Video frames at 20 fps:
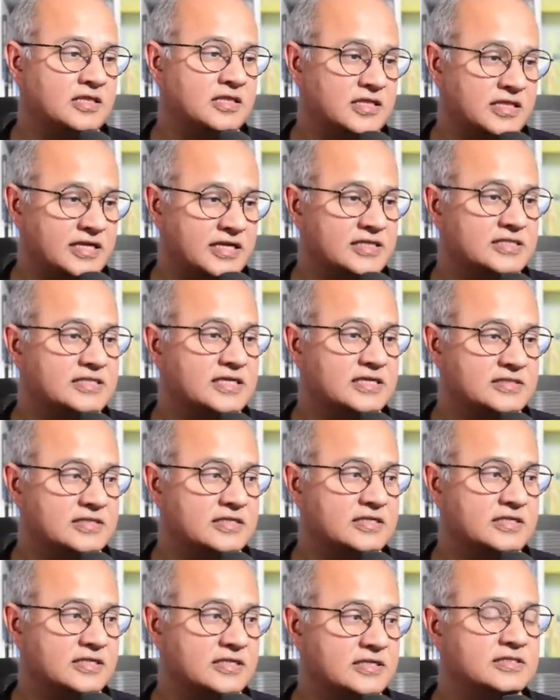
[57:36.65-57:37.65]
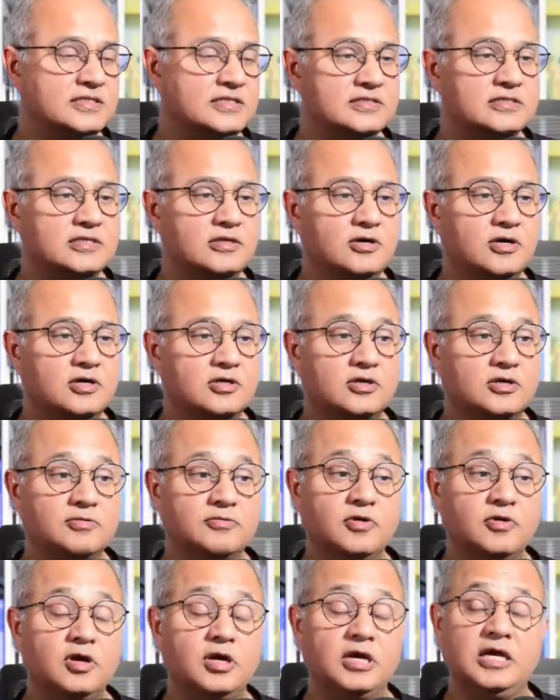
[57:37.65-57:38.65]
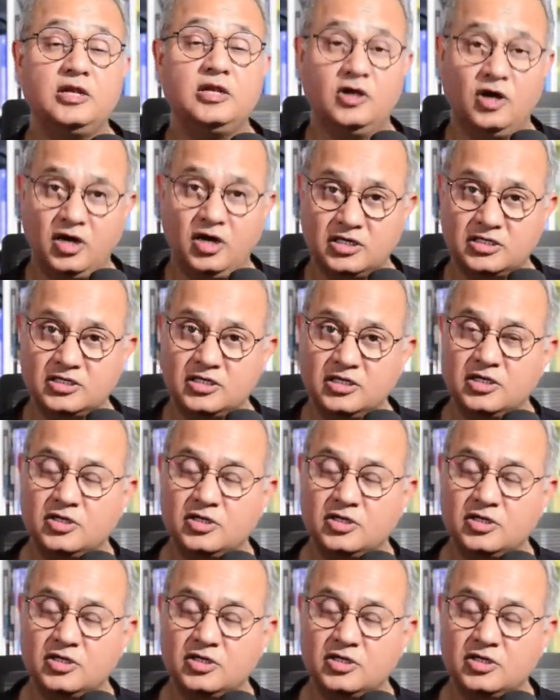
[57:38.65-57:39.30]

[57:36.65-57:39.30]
needs has increased since the lockdown. A lot.